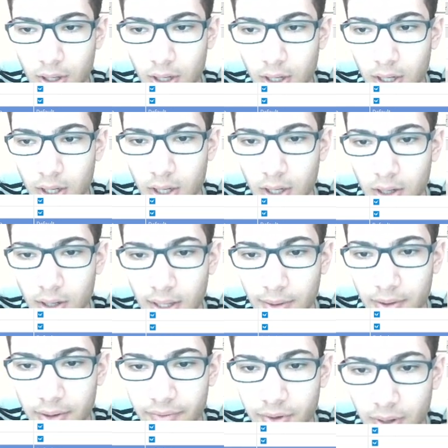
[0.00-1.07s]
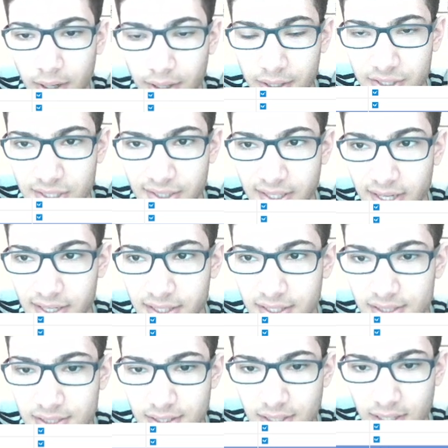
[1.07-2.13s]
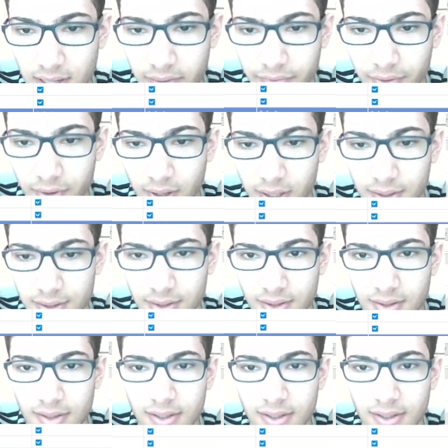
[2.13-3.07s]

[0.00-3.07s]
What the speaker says: I don't even know how to check the IDs. I forgot.